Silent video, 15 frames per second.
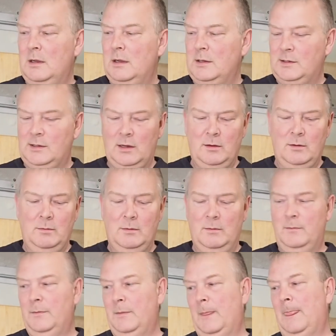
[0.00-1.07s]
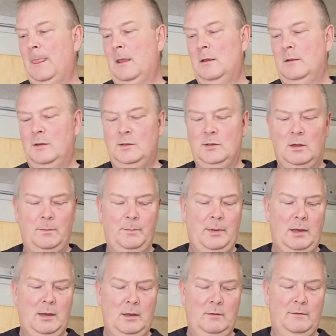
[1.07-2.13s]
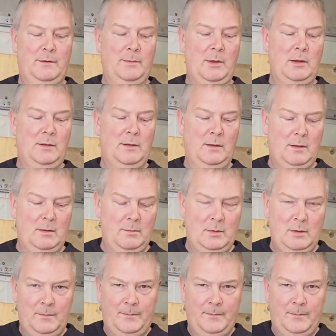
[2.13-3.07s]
So the top bar for both of them,